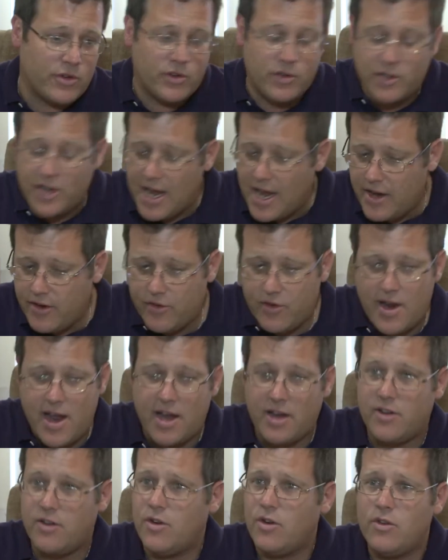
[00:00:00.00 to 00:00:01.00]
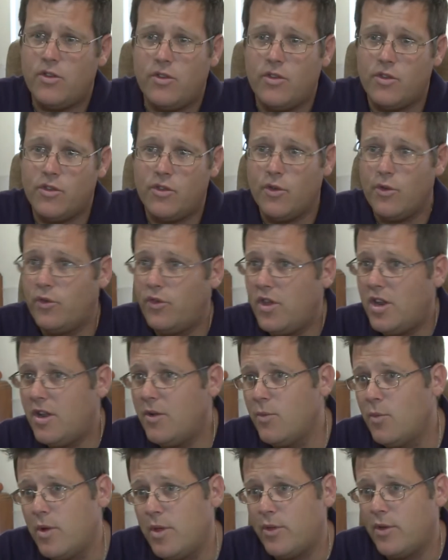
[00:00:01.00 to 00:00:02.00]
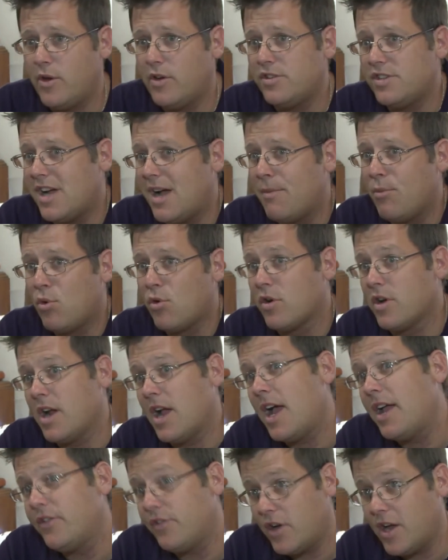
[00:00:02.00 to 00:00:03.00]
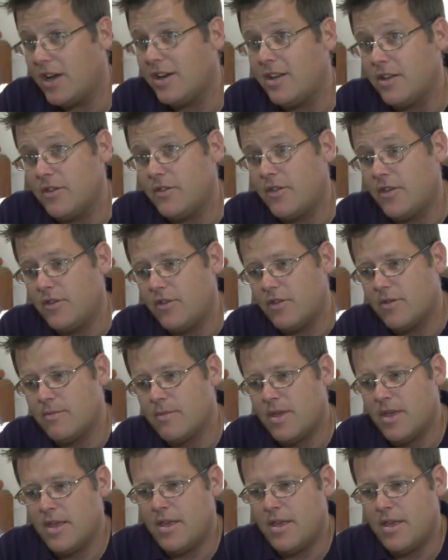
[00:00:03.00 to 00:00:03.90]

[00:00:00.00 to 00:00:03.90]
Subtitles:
contractors associated with our job order contracting system.